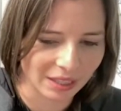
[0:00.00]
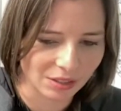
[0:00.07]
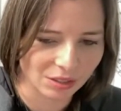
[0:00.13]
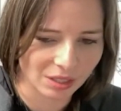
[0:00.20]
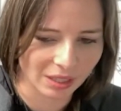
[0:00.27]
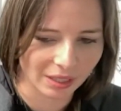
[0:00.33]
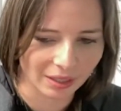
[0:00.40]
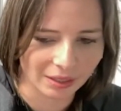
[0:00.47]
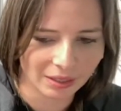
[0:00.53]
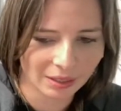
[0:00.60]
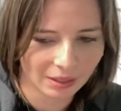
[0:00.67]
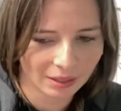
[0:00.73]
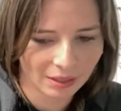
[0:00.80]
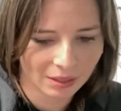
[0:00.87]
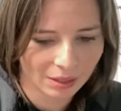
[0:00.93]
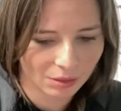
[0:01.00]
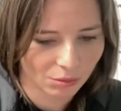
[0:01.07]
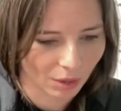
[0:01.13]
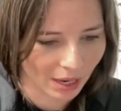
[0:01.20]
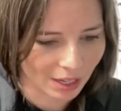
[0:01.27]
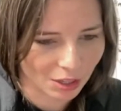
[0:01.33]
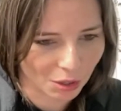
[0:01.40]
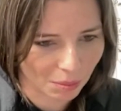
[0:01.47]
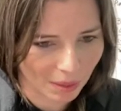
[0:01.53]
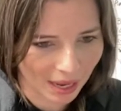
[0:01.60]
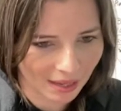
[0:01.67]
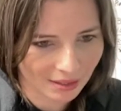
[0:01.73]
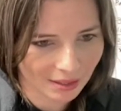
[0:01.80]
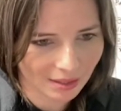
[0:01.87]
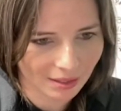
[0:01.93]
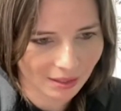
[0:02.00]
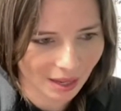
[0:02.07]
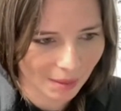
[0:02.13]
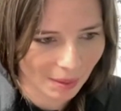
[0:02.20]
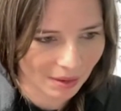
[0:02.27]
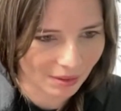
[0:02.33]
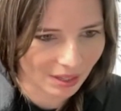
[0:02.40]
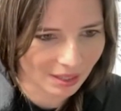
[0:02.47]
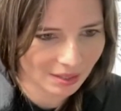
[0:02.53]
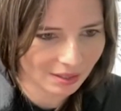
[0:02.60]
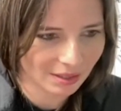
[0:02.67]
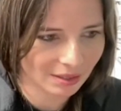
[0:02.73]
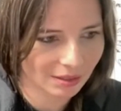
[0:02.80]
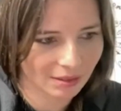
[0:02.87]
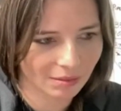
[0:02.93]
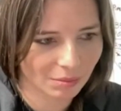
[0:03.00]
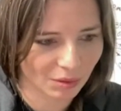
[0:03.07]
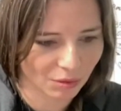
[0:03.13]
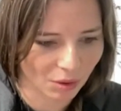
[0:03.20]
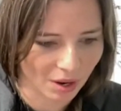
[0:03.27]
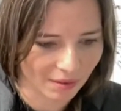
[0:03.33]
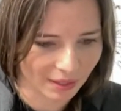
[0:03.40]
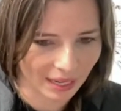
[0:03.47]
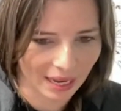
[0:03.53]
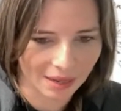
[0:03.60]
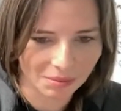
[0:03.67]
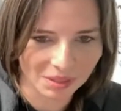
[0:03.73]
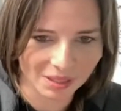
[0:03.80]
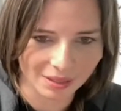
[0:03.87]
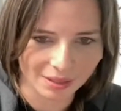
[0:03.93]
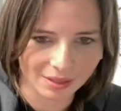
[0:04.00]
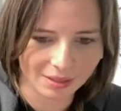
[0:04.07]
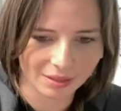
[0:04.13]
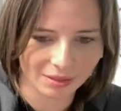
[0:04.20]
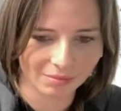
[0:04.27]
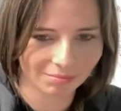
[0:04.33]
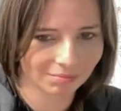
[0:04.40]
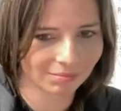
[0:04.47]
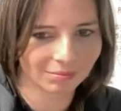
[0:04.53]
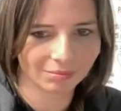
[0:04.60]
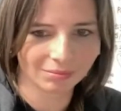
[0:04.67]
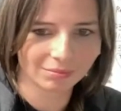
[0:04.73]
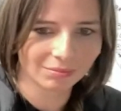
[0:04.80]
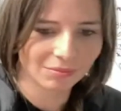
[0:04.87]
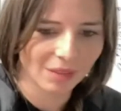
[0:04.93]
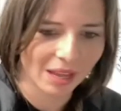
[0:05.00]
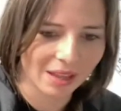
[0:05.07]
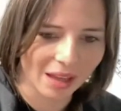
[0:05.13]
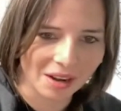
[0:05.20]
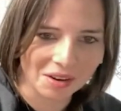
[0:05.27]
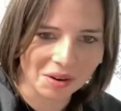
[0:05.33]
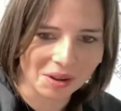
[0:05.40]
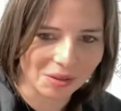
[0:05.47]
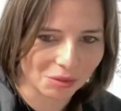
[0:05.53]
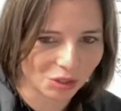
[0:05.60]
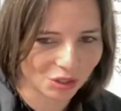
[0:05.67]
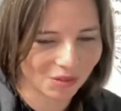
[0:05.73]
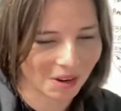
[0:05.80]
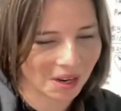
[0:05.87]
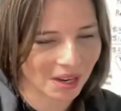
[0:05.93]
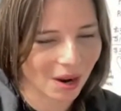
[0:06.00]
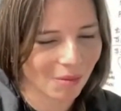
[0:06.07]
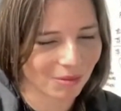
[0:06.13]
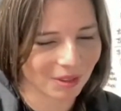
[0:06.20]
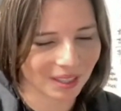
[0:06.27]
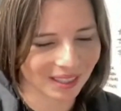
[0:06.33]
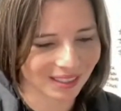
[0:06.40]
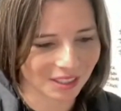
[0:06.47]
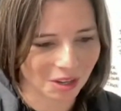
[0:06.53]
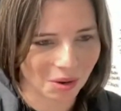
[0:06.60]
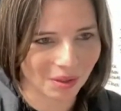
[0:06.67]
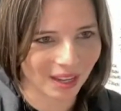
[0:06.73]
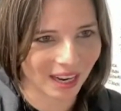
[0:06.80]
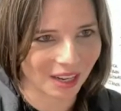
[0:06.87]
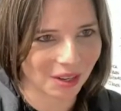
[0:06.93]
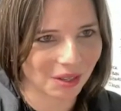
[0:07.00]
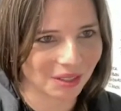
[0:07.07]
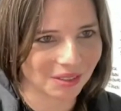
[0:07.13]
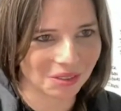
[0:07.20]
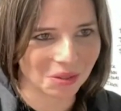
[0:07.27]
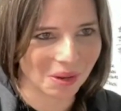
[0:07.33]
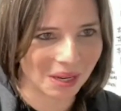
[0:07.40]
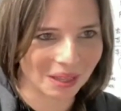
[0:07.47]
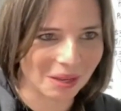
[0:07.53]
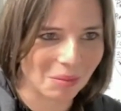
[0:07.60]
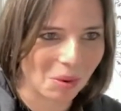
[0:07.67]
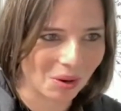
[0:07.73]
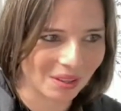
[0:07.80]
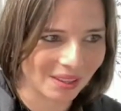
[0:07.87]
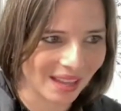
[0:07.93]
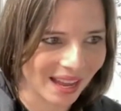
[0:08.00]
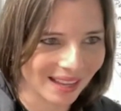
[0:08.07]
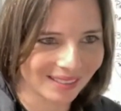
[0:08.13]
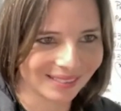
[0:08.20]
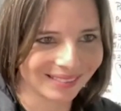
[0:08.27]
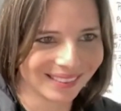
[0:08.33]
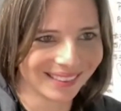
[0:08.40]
I used to write your best on my wrist before every game, because I don't know, it was just very comforting to know that I couldn't do anything more than that.